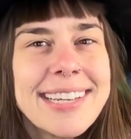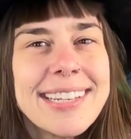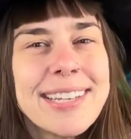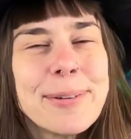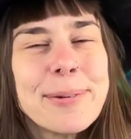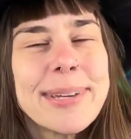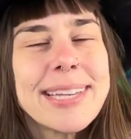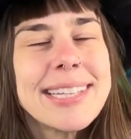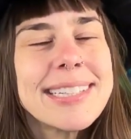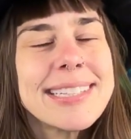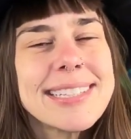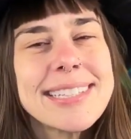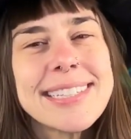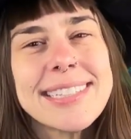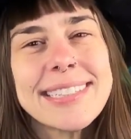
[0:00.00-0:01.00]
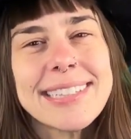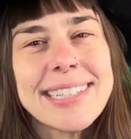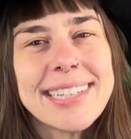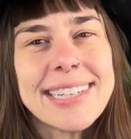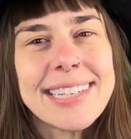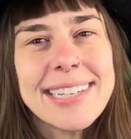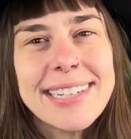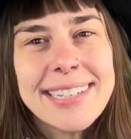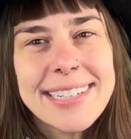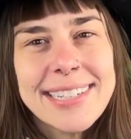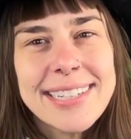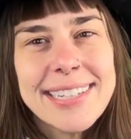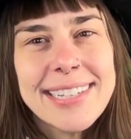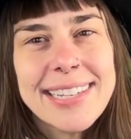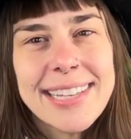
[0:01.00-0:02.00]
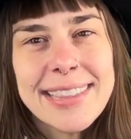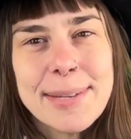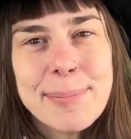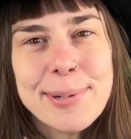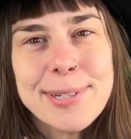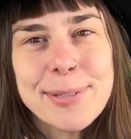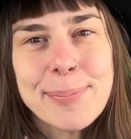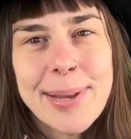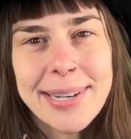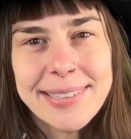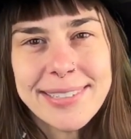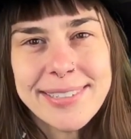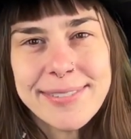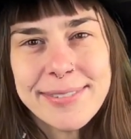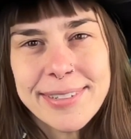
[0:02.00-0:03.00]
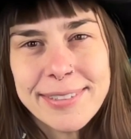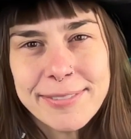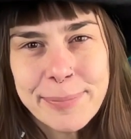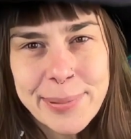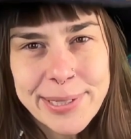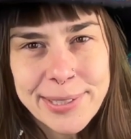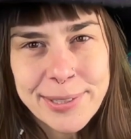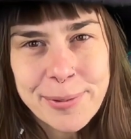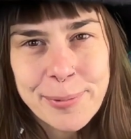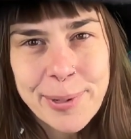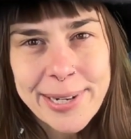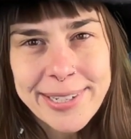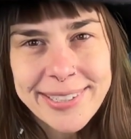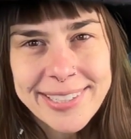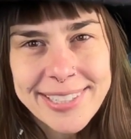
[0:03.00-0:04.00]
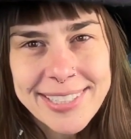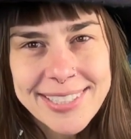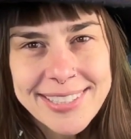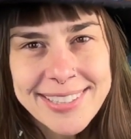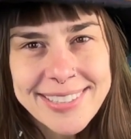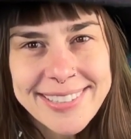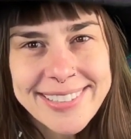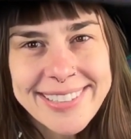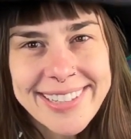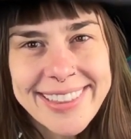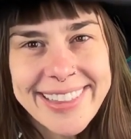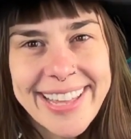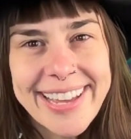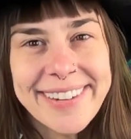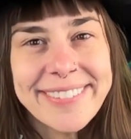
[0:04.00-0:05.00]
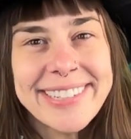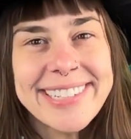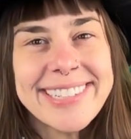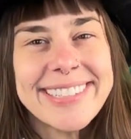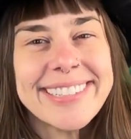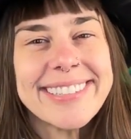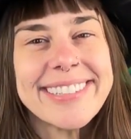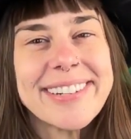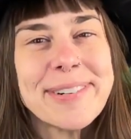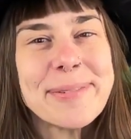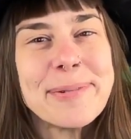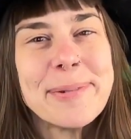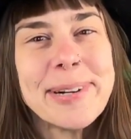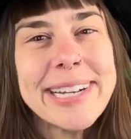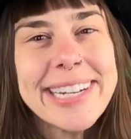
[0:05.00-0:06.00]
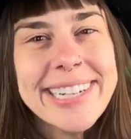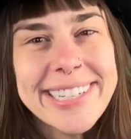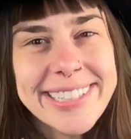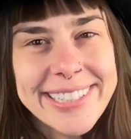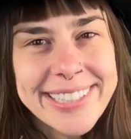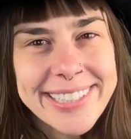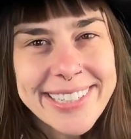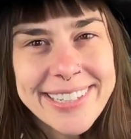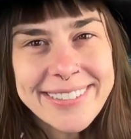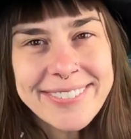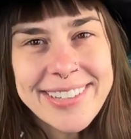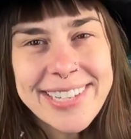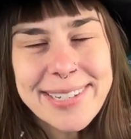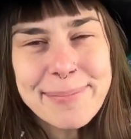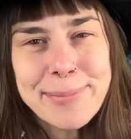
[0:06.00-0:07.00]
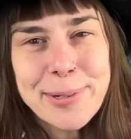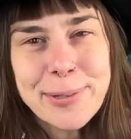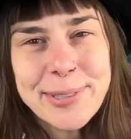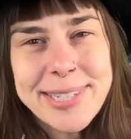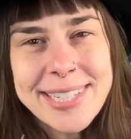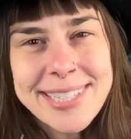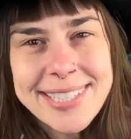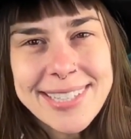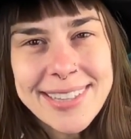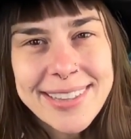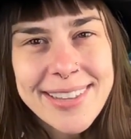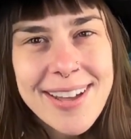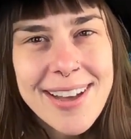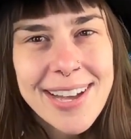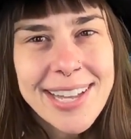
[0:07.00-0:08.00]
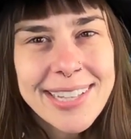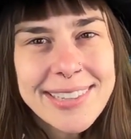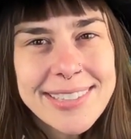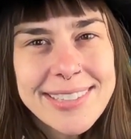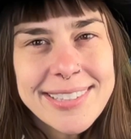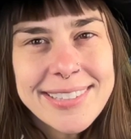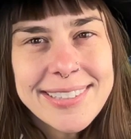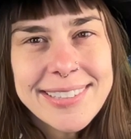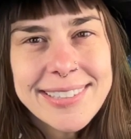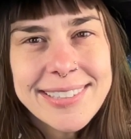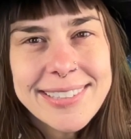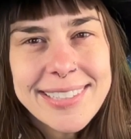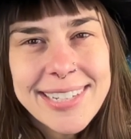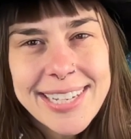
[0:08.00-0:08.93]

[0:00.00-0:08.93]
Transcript: you instantly get the perspective of pure awareness, that which is aware of the emotions and thoughts.